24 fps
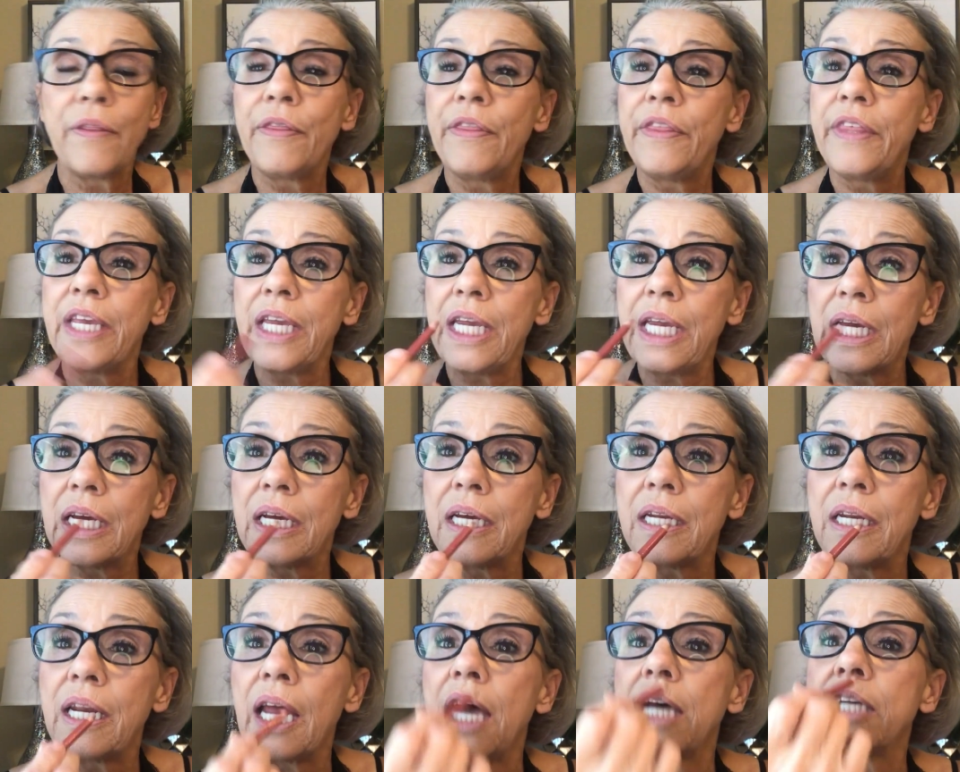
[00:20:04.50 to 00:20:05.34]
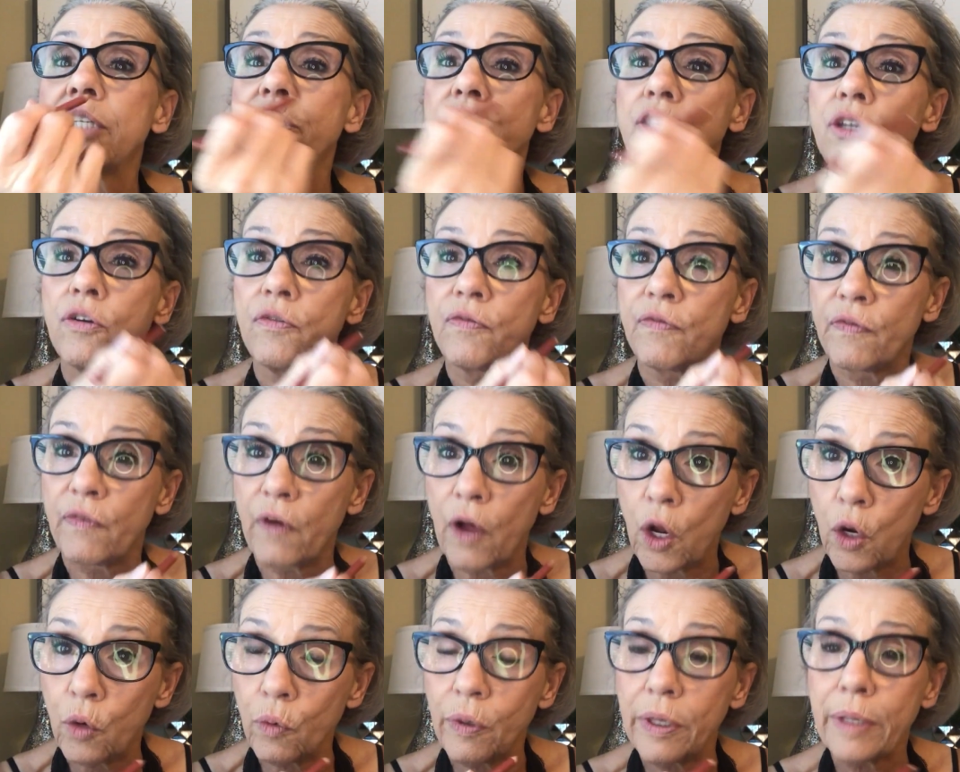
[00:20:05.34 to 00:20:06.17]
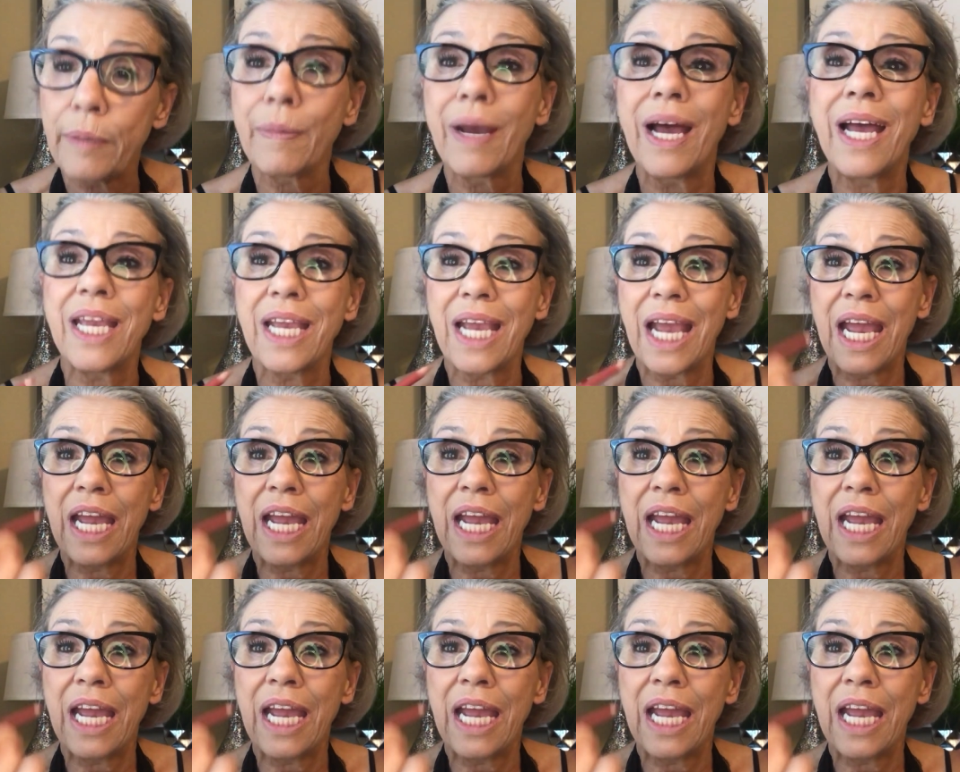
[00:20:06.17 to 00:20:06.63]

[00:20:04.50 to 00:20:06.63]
Then I start following my